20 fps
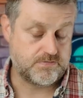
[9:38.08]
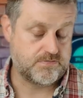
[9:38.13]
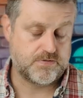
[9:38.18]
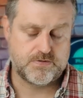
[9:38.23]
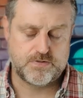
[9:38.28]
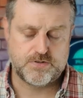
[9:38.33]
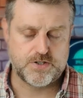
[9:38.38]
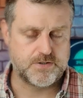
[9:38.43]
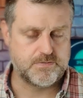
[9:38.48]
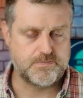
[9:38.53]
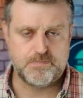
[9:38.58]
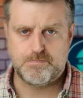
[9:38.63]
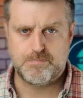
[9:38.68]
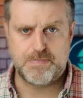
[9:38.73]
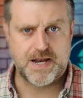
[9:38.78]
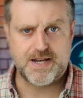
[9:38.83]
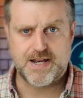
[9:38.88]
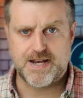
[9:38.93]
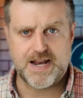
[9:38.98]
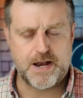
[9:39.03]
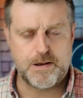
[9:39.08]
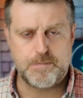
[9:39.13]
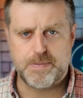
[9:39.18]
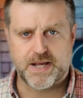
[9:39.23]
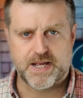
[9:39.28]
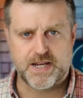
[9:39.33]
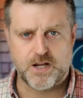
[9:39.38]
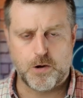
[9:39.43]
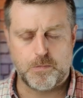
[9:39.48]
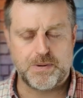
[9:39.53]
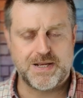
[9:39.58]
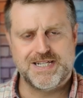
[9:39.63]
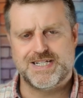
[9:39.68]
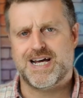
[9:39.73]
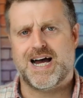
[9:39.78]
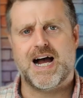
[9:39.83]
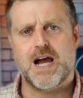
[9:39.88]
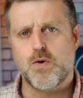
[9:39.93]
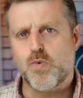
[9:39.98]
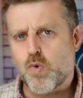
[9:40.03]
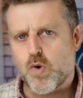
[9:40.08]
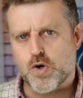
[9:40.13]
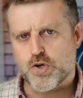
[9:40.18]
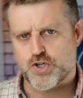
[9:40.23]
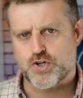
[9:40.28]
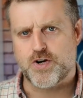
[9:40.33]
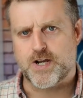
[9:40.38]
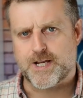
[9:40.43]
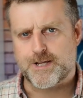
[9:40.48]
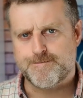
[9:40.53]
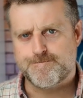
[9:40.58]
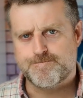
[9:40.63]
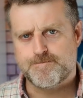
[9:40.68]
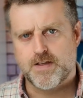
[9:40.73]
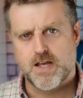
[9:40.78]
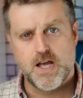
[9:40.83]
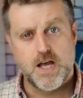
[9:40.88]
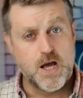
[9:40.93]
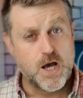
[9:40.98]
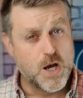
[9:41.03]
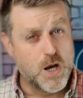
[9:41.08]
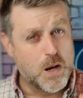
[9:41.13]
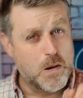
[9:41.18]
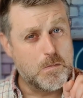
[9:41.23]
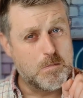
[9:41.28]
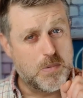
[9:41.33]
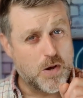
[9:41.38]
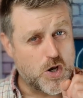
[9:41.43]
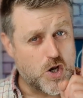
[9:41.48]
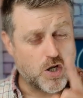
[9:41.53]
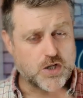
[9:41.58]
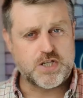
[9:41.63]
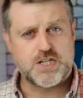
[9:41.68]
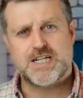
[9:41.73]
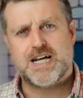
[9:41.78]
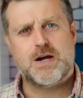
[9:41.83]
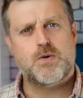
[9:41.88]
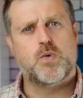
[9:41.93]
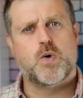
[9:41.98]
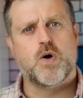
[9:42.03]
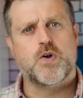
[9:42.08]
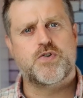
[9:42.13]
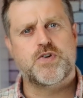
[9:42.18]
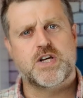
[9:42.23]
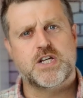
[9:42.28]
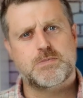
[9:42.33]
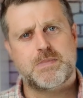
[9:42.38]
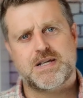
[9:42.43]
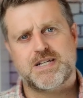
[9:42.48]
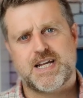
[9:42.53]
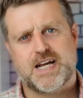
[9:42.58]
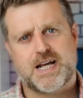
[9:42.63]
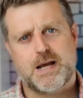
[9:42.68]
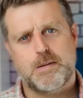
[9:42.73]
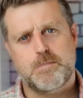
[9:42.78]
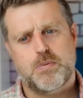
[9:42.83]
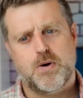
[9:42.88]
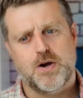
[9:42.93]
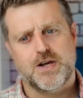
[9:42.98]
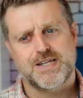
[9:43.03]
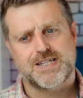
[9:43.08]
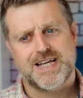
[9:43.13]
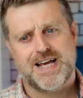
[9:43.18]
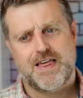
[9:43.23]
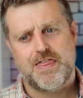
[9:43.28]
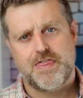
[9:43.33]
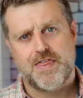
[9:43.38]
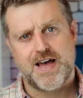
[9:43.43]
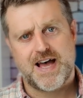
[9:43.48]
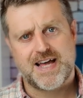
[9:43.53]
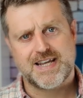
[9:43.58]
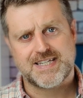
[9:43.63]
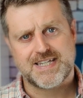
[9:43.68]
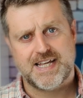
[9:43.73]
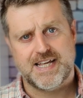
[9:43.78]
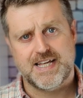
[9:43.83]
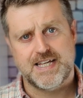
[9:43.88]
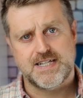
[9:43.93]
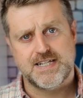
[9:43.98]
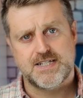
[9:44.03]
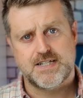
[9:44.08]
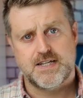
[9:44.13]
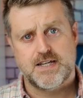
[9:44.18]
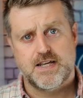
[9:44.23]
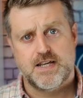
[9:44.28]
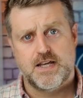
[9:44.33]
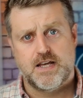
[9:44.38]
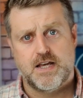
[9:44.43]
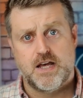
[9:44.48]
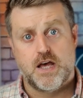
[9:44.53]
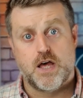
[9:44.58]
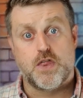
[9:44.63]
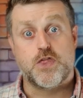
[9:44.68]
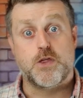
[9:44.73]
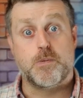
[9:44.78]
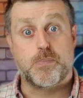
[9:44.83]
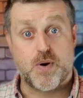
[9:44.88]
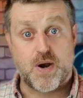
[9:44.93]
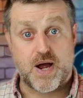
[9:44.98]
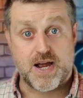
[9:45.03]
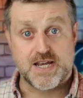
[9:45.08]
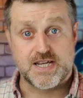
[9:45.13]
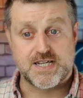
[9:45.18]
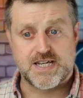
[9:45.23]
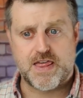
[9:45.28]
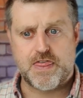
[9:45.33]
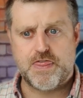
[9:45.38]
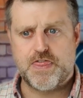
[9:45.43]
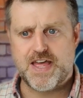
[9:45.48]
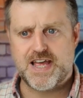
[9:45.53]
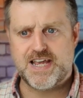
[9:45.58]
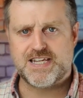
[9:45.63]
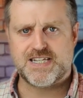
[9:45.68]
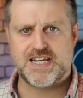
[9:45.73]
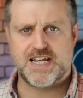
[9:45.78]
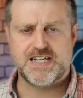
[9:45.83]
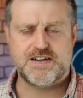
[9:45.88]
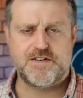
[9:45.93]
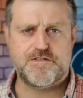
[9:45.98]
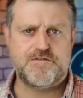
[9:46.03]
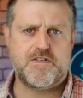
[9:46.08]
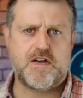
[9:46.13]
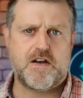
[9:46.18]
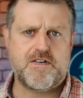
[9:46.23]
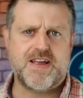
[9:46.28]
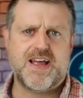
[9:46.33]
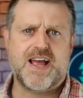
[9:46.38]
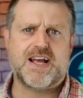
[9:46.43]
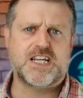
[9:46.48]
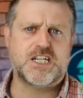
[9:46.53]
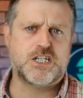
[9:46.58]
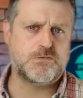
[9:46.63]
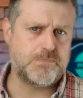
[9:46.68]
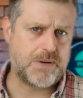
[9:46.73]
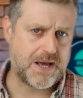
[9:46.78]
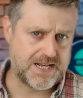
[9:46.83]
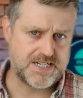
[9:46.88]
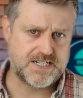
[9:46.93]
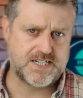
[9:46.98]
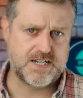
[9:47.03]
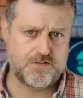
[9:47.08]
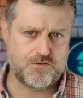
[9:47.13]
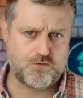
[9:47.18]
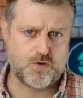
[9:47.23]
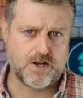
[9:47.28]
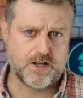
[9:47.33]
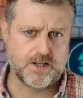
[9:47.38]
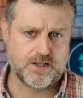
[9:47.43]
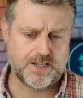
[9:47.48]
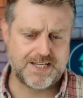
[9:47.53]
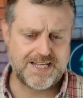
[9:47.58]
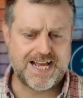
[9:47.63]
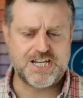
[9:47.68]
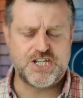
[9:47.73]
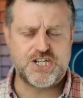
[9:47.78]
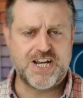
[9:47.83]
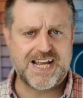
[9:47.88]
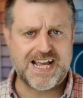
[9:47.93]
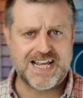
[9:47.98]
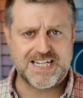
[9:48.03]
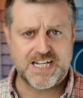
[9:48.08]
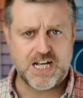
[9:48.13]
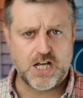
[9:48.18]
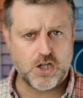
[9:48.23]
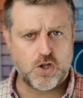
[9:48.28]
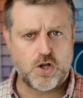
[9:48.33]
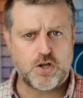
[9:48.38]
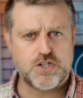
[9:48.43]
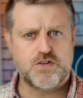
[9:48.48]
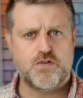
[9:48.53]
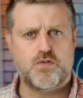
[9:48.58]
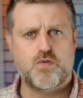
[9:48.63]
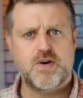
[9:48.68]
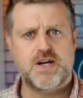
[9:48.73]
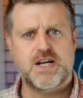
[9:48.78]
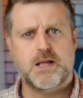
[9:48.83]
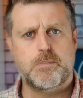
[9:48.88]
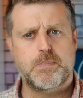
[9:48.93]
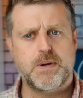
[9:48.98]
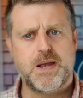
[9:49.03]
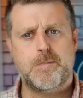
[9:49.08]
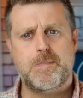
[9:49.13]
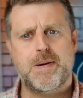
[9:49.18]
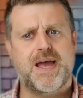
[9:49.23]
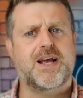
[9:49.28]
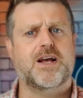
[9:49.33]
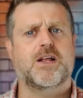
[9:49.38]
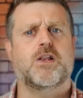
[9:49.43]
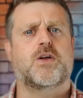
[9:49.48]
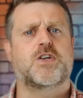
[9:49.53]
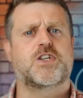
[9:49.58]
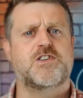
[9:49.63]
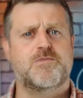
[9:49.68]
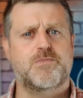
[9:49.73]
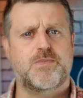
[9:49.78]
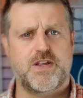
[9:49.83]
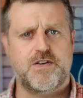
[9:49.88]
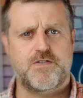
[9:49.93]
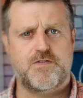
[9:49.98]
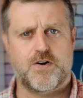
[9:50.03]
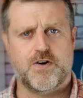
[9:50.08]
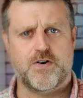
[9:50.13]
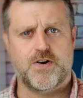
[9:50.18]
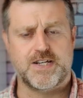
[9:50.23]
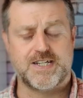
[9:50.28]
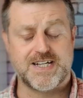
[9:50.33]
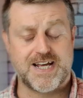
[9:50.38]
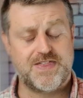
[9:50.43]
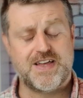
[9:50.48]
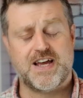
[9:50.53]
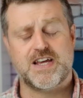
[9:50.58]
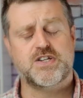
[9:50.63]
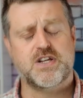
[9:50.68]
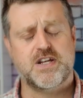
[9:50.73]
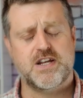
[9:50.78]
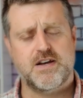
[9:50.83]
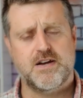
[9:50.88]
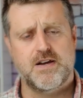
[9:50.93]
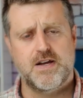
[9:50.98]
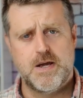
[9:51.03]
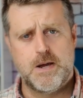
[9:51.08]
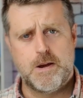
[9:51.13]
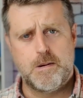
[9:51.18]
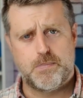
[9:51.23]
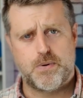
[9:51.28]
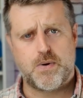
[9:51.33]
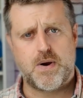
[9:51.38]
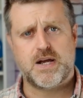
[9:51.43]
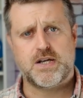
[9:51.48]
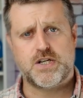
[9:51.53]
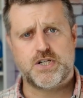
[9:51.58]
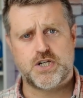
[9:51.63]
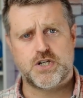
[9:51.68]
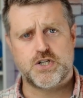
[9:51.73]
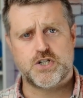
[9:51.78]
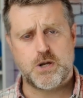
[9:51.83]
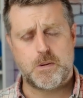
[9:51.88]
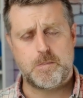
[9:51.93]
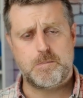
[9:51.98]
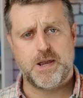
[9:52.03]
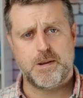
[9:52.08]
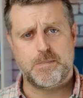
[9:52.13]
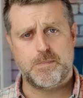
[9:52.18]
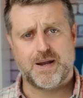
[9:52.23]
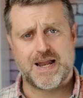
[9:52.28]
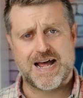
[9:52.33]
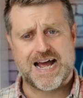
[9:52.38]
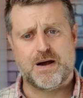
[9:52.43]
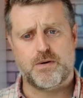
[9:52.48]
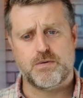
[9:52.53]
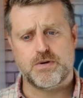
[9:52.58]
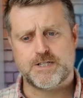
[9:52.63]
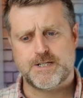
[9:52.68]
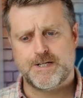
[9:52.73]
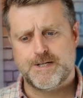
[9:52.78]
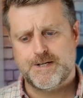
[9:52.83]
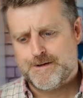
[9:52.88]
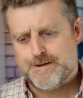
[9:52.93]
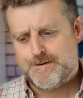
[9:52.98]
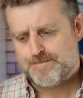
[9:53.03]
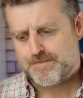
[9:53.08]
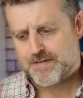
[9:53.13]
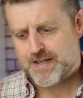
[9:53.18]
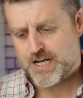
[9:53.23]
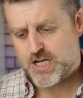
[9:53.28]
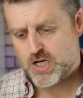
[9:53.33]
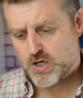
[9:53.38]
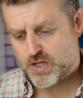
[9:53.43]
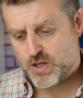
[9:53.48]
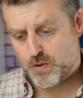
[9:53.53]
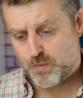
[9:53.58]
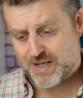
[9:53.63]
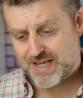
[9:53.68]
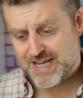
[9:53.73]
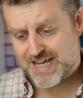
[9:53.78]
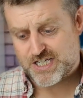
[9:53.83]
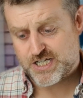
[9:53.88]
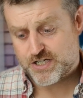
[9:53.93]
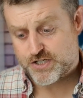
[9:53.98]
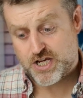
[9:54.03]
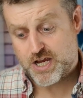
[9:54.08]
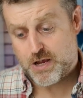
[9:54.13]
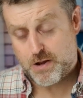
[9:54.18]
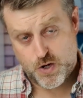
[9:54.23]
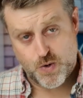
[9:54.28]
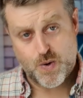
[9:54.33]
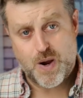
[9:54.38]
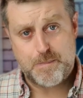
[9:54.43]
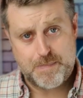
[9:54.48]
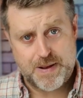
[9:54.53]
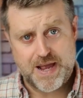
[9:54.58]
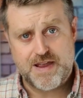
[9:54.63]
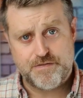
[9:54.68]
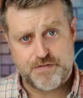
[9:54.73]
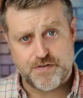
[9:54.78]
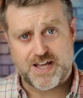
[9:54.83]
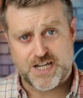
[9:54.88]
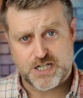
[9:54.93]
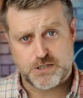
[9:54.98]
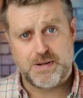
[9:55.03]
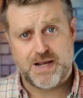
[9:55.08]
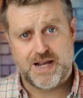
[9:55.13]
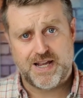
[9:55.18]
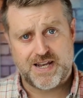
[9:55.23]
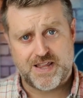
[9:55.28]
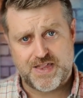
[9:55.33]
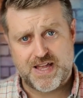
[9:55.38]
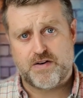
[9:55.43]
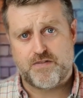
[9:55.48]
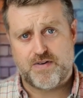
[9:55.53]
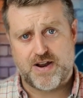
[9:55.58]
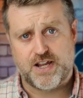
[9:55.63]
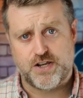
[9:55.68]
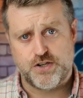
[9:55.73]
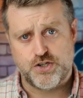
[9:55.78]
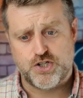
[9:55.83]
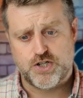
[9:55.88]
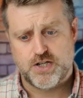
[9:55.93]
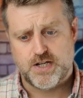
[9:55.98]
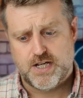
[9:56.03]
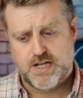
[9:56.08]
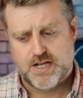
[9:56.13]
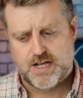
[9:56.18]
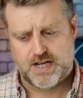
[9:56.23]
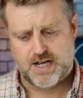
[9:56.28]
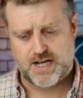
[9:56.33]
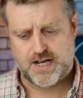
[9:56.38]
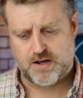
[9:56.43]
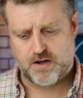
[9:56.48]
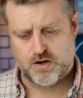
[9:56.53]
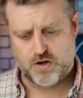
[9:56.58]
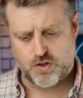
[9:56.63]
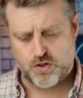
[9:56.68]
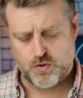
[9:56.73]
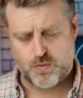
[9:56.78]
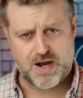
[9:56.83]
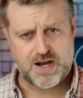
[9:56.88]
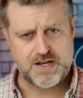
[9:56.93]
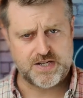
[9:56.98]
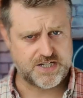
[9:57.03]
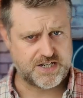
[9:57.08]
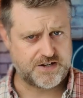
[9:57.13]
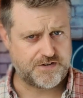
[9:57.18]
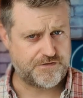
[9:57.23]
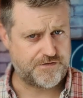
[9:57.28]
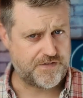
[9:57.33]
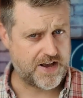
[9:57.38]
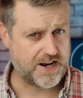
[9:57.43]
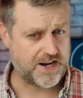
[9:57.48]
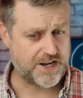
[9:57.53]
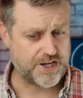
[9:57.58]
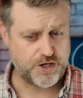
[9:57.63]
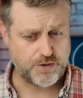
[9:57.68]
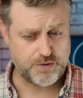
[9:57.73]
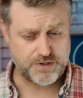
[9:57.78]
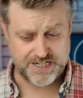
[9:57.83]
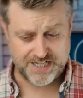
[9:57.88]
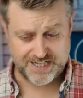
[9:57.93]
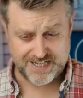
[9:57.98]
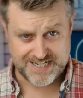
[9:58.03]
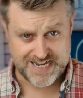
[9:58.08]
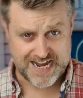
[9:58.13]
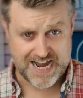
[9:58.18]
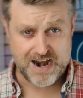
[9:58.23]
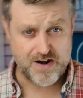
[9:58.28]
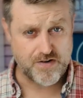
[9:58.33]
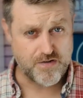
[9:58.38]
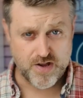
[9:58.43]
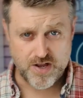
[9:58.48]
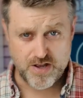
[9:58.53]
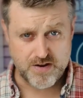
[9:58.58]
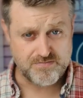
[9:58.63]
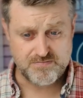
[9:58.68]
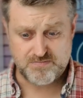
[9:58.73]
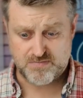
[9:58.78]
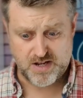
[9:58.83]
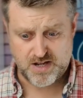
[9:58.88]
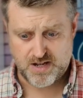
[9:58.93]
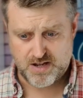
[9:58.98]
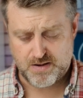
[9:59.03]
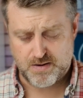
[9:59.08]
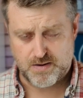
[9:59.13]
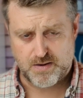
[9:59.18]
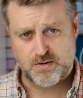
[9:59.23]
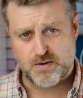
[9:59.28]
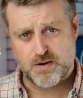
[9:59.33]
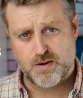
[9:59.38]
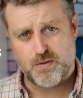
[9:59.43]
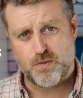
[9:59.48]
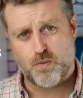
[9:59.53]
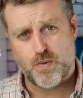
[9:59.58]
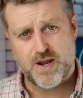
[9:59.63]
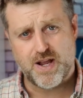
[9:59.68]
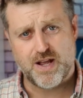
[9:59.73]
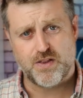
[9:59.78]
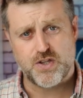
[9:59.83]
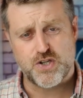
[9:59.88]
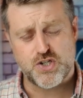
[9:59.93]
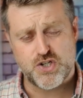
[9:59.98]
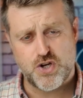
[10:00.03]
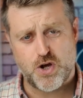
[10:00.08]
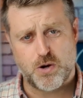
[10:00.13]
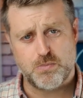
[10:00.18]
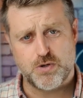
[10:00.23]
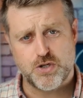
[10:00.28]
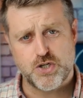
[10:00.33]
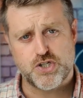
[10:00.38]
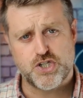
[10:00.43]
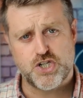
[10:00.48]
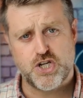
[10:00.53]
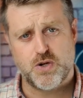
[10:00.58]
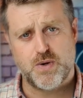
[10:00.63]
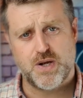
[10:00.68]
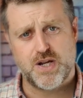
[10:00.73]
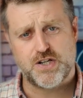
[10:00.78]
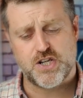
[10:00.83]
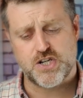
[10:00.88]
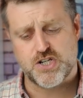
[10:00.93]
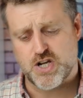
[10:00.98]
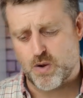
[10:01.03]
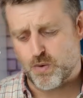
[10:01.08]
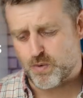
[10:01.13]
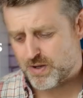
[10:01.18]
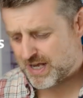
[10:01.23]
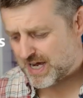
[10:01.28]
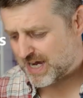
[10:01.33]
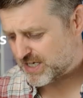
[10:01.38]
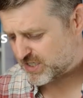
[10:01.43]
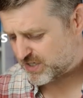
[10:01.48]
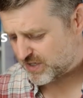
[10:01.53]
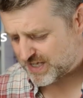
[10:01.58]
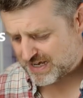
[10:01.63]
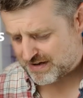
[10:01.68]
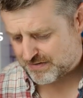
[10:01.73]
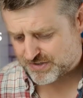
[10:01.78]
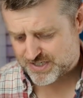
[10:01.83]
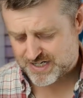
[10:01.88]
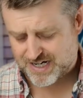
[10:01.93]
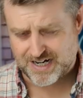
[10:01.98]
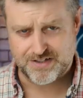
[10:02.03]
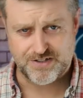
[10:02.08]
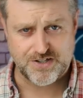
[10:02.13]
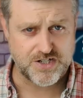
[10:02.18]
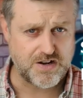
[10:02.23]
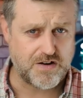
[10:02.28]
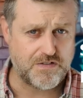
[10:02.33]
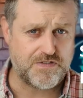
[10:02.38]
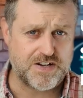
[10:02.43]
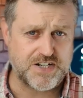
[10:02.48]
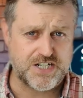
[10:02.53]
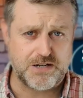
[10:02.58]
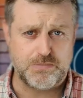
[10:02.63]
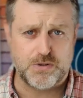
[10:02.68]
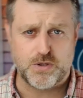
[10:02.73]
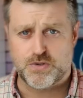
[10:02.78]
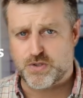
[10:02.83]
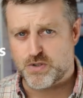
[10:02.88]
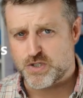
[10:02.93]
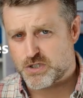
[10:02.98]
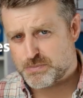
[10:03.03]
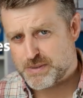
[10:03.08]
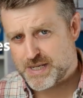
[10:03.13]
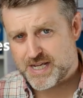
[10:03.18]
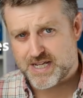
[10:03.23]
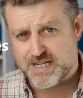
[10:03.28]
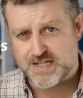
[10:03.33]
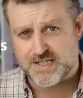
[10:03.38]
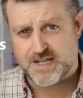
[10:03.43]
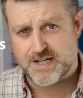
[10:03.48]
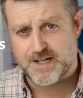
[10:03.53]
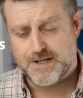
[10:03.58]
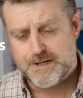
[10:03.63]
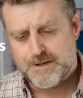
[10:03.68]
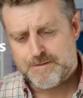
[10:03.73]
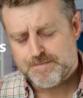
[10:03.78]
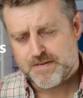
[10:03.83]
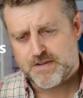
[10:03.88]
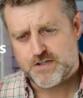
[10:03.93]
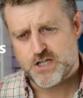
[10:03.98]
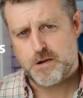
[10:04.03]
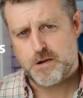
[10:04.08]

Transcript: Just bending down and picking it up is eye-watering. But not as eye-watering as my second point, and that is the price. This is a very expensive wheel. Yes, you're getting a lot of wheel, but you're paying a lot of money for it, and that is going to price some people out. And you look at the wheel, yes, so you are paying for that speed and that range, Otherwise it's a fairly utilitarian wheel. There's not much to it. There's no lights on the outside, there's no fancy Bluetooth speakers and that, so you're